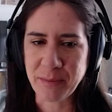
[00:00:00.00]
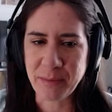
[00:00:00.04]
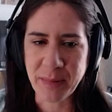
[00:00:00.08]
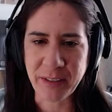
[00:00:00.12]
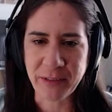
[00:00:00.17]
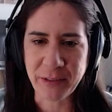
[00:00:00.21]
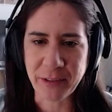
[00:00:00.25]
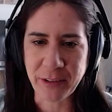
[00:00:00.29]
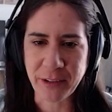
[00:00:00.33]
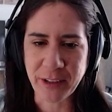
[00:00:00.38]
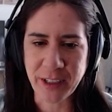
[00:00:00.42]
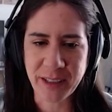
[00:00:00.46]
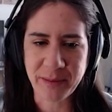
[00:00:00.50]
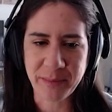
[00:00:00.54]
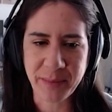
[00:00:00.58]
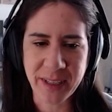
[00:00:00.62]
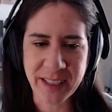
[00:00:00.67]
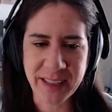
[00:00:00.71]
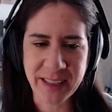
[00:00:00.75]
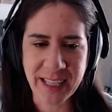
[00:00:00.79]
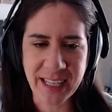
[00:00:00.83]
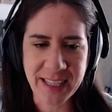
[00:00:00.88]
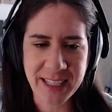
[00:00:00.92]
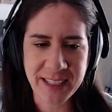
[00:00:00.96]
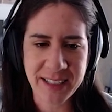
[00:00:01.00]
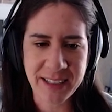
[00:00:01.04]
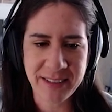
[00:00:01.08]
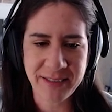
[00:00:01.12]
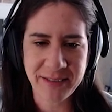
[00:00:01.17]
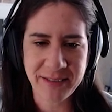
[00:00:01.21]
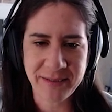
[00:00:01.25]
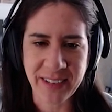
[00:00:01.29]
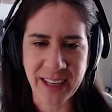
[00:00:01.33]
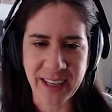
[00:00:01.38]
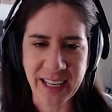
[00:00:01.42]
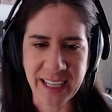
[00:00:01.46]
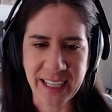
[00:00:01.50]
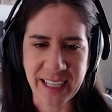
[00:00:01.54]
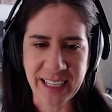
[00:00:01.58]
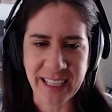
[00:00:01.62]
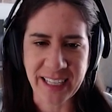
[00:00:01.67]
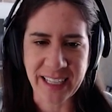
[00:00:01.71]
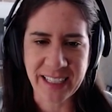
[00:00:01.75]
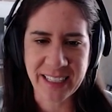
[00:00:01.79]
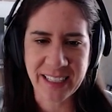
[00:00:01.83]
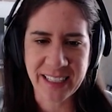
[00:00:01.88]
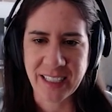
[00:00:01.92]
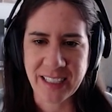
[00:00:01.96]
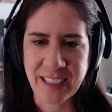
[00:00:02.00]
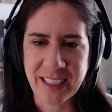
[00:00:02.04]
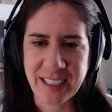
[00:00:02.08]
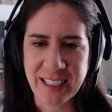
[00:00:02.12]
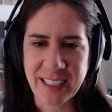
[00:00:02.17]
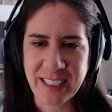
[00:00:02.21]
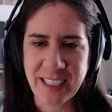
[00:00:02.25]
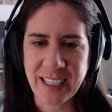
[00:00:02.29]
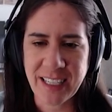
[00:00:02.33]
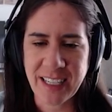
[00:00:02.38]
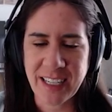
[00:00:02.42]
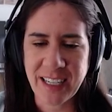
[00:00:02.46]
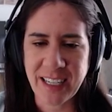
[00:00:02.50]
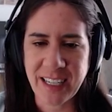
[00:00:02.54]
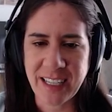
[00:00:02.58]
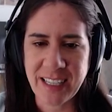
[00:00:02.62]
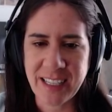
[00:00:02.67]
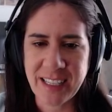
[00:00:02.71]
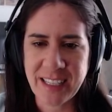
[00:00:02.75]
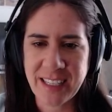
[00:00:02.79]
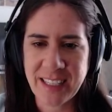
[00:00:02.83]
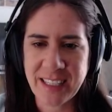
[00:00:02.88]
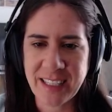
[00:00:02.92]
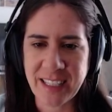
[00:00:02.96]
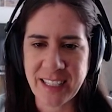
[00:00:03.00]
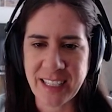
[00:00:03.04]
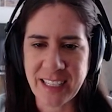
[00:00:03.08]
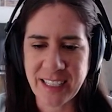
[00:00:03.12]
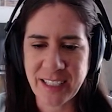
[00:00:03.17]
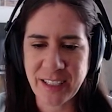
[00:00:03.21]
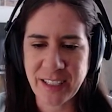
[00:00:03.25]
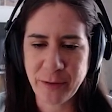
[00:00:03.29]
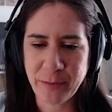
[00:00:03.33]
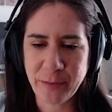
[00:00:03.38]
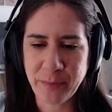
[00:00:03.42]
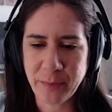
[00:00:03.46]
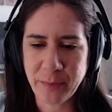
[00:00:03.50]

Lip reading: before, but that's fine. Let's get a nice like